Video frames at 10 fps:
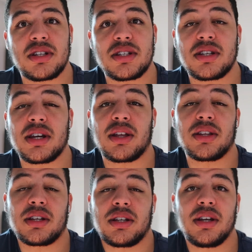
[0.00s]
to see how
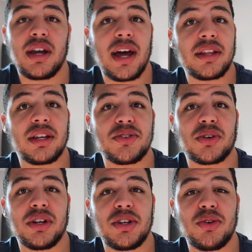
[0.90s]
the how the kids are
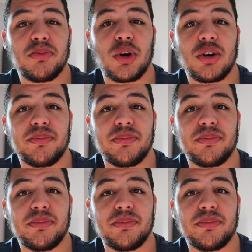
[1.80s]
gonna do tomorrow.